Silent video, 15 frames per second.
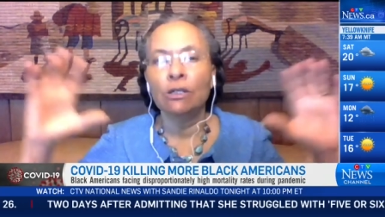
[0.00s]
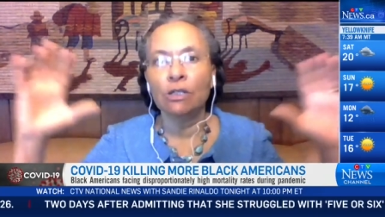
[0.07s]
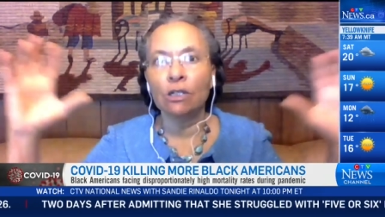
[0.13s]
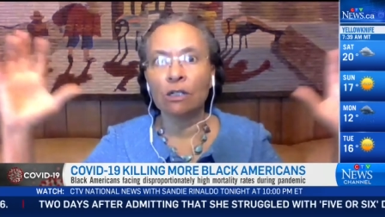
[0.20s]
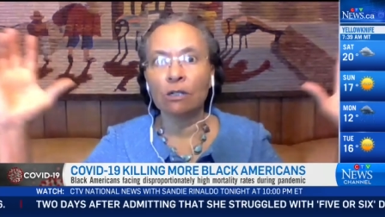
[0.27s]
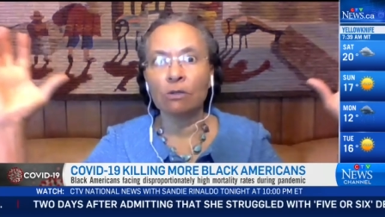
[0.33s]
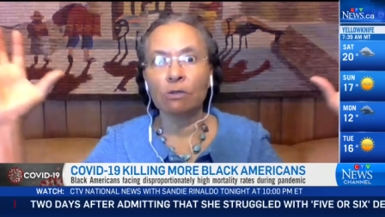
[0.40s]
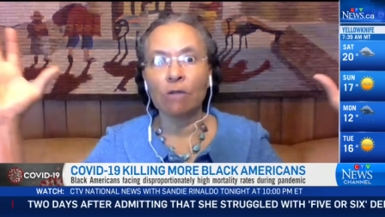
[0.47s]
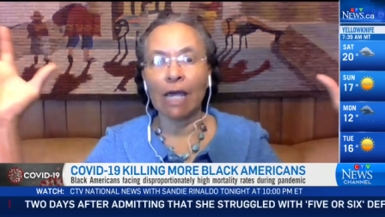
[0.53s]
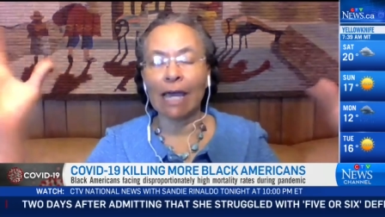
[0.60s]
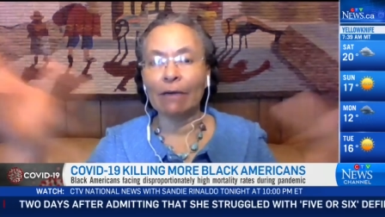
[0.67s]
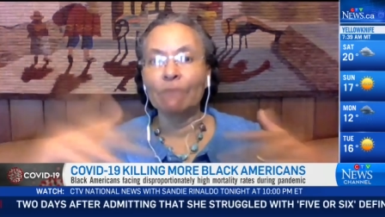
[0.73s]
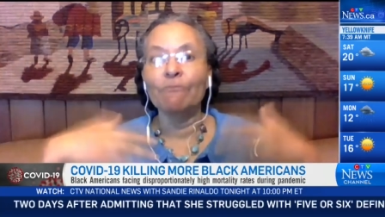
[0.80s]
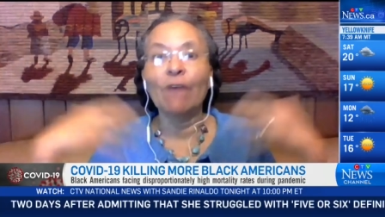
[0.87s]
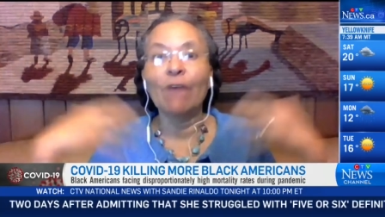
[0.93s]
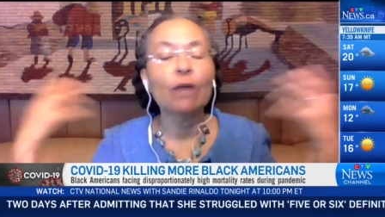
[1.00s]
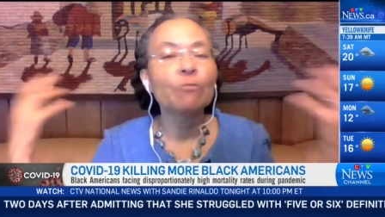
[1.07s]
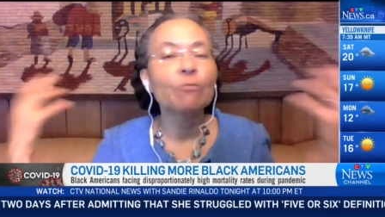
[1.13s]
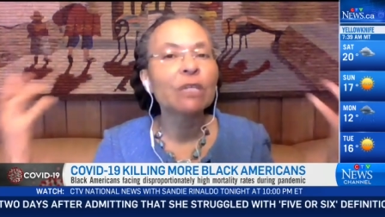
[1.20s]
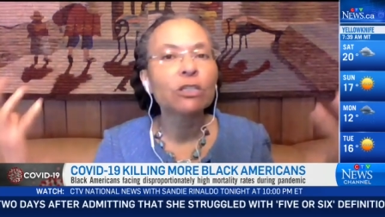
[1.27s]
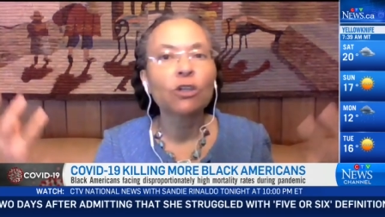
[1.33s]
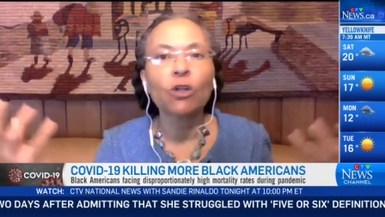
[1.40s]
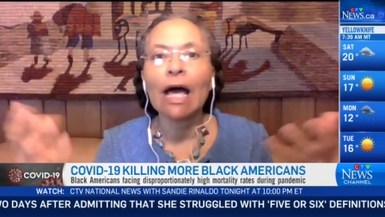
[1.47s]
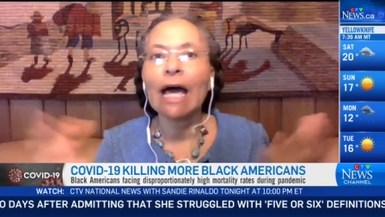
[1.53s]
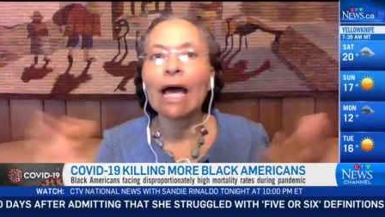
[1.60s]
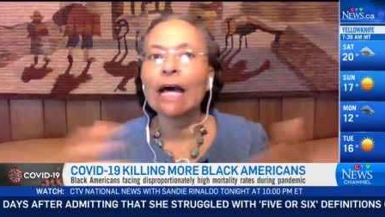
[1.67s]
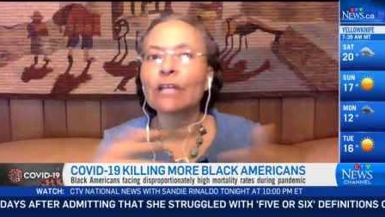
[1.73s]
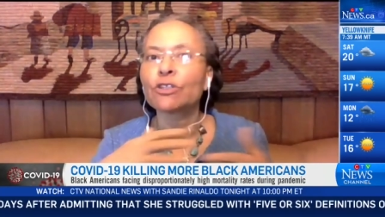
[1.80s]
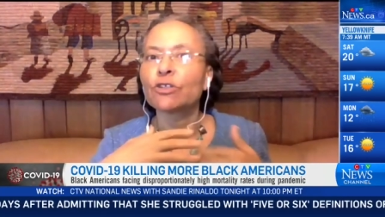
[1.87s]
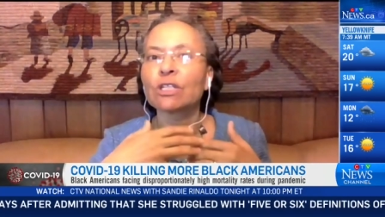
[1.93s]
the environmental
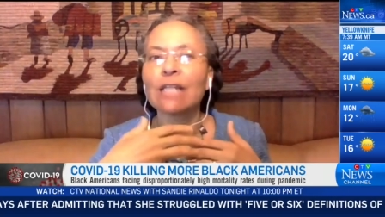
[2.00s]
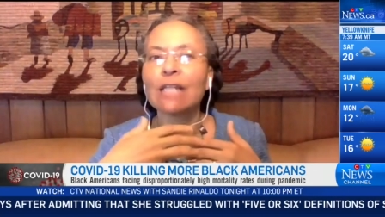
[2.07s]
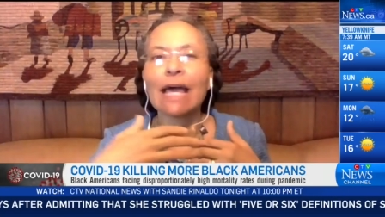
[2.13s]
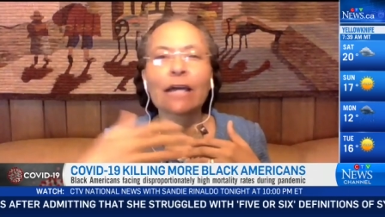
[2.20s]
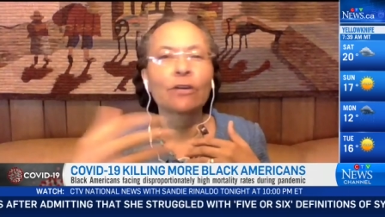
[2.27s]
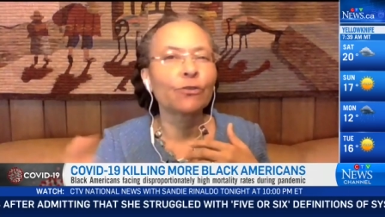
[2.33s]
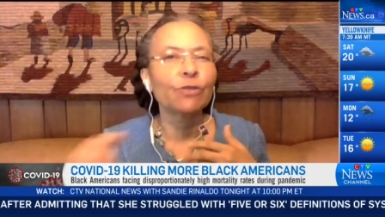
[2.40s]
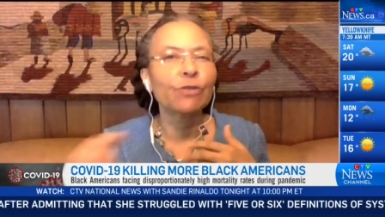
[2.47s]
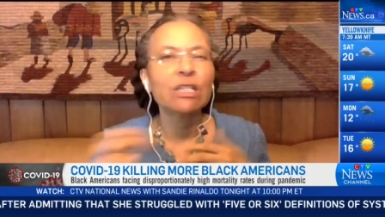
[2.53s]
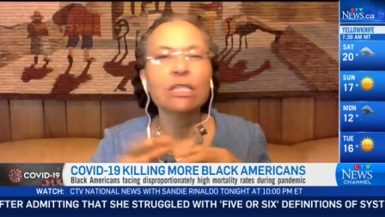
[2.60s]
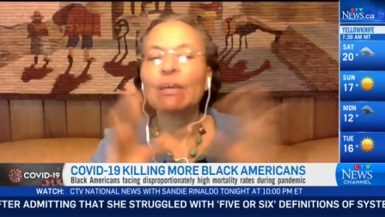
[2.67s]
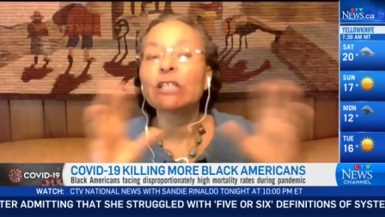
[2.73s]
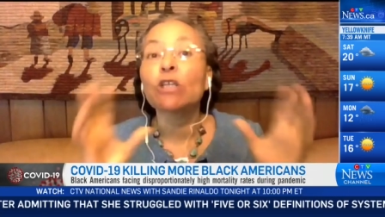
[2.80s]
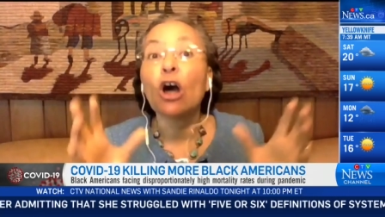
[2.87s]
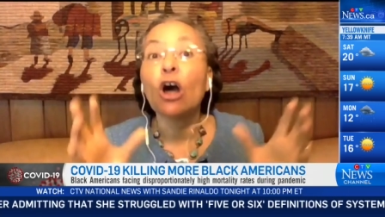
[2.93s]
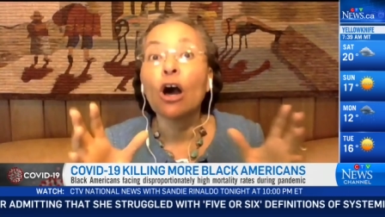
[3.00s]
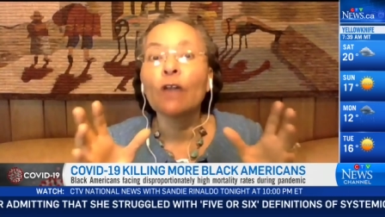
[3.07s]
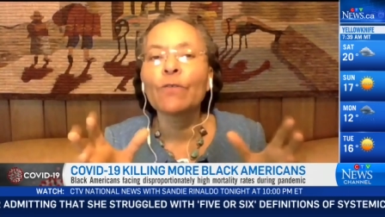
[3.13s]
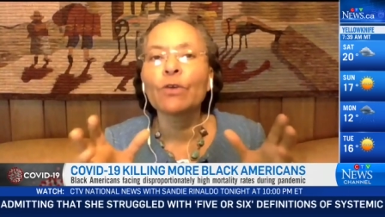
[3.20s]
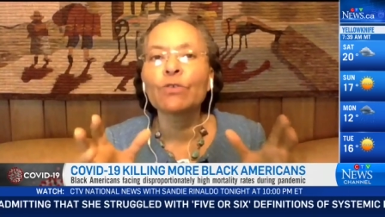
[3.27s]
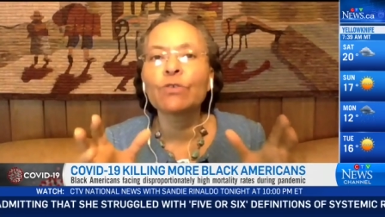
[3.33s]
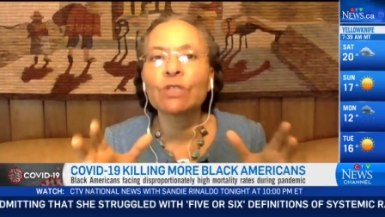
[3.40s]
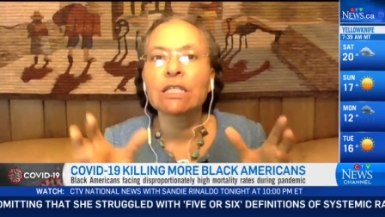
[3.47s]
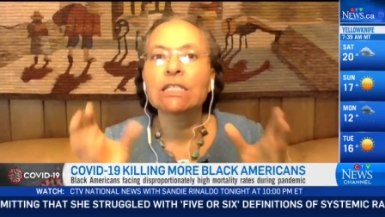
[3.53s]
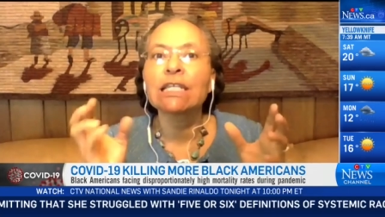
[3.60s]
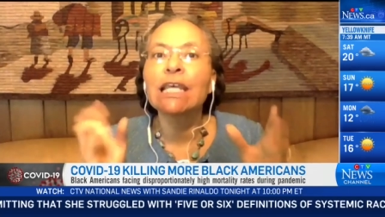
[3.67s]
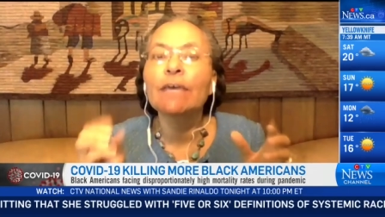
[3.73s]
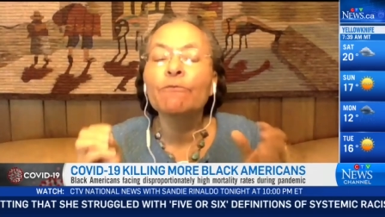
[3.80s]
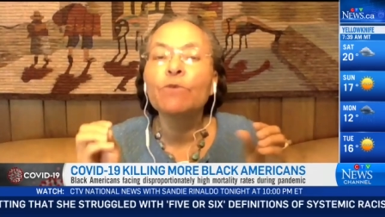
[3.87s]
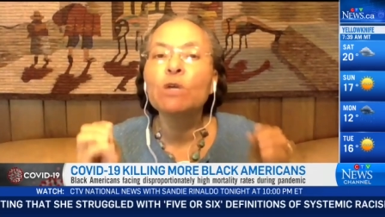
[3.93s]
hazards, lack of green space, all of those things,
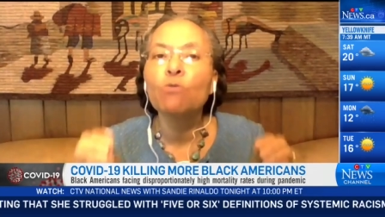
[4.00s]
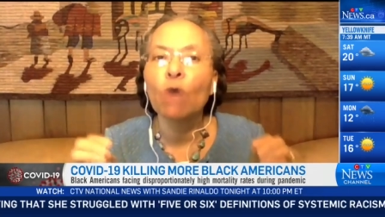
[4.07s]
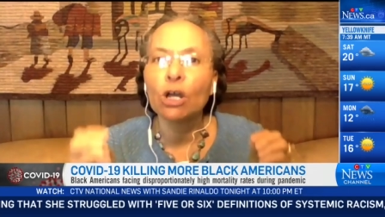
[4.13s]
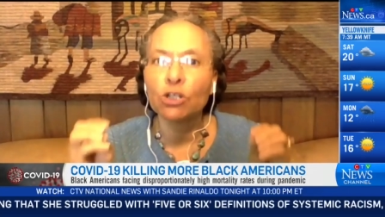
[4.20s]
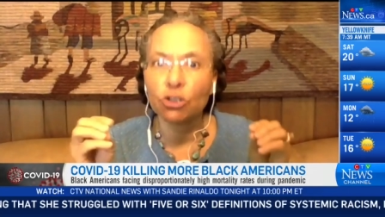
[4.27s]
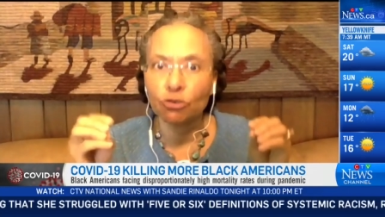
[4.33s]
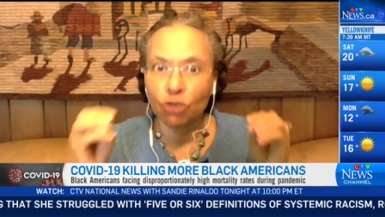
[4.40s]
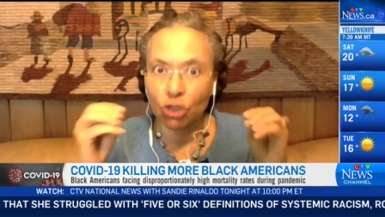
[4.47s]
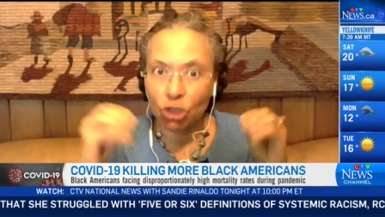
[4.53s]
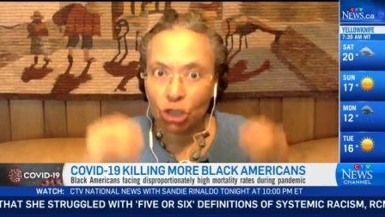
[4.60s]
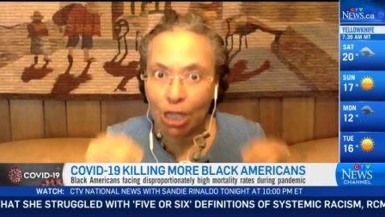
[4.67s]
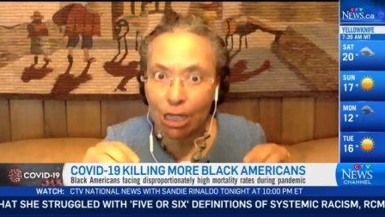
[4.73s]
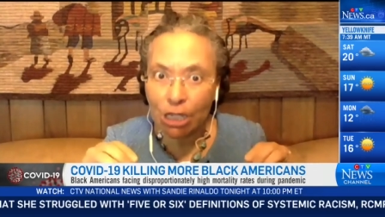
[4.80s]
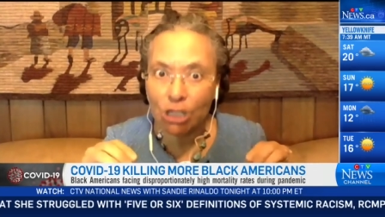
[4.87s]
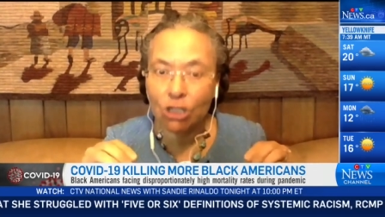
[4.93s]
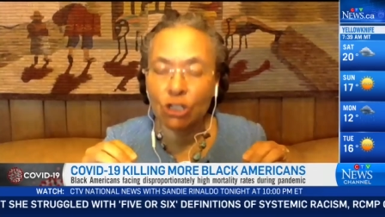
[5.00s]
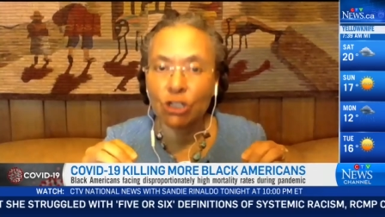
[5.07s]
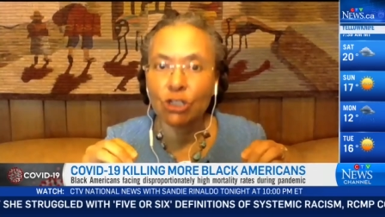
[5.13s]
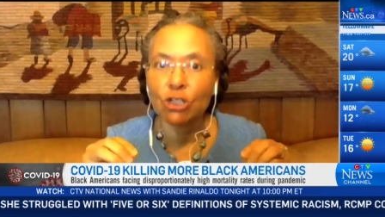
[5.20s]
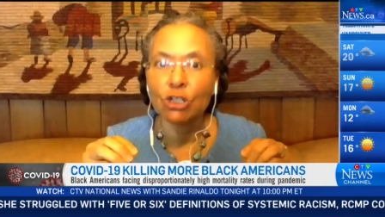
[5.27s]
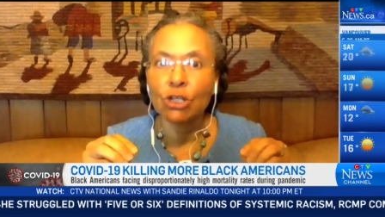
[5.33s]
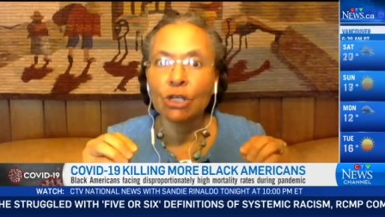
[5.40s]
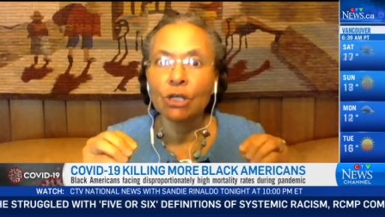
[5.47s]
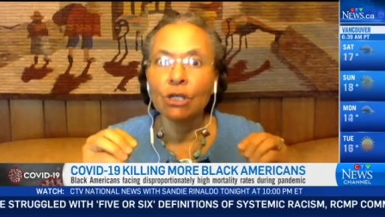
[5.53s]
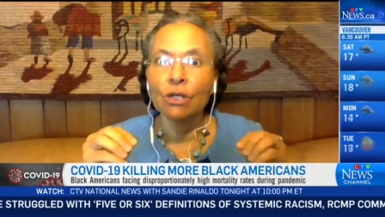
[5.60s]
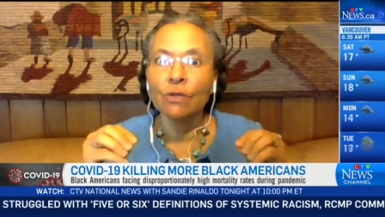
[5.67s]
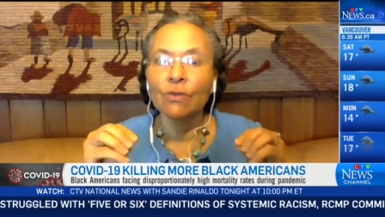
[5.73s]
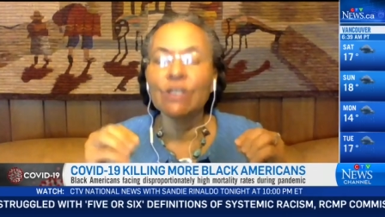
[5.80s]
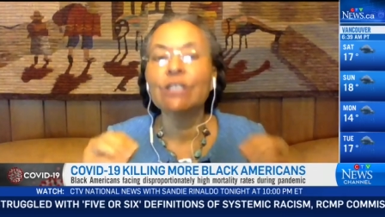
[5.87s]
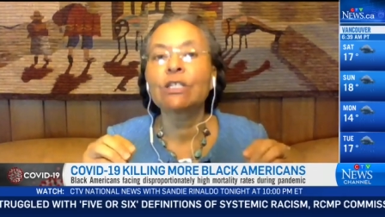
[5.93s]
if we want to change
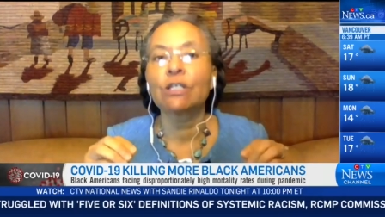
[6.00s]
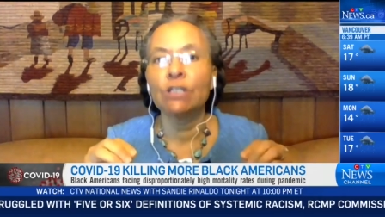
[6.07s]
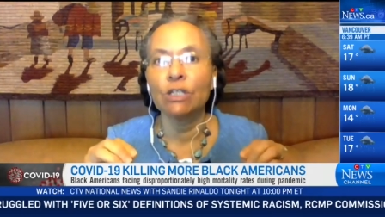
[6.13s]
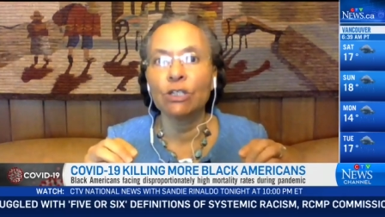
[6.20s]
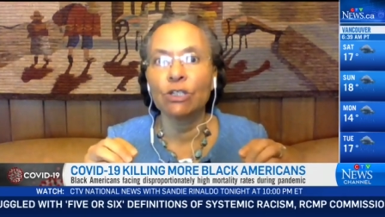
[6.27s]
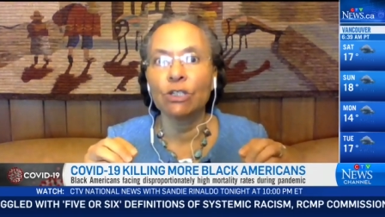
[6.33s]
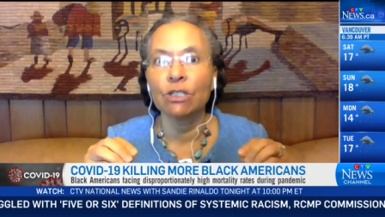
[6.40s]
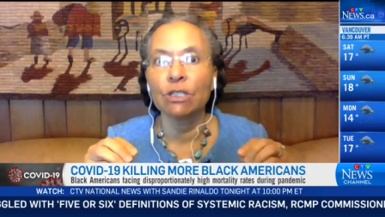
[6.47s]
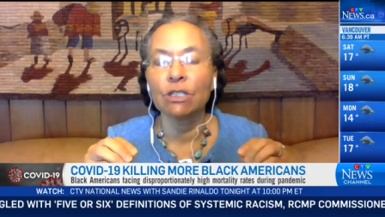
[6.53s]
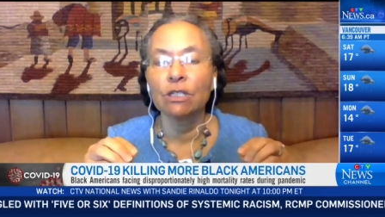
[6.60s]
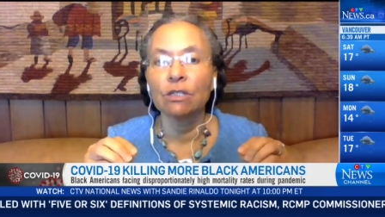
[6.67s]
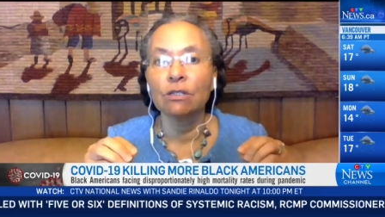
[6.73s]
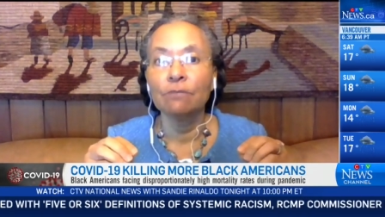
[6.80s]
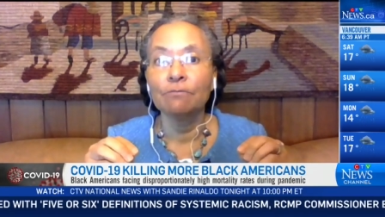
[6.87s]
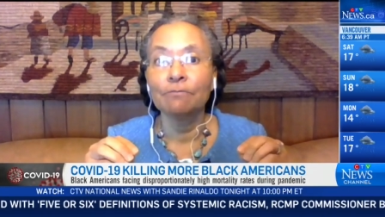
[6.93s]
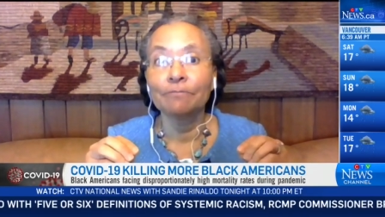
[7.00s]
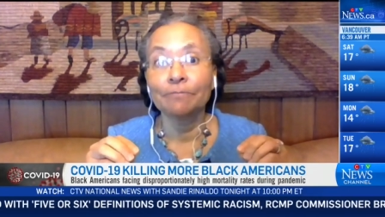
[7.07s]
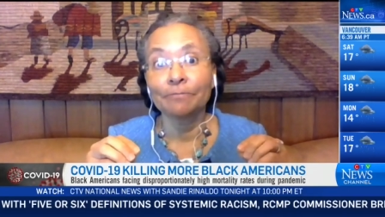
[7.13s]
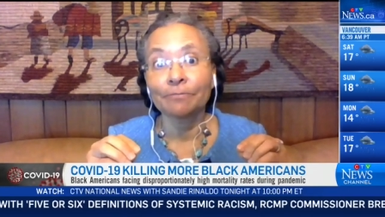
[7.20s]
these conditions. Mm-hmm.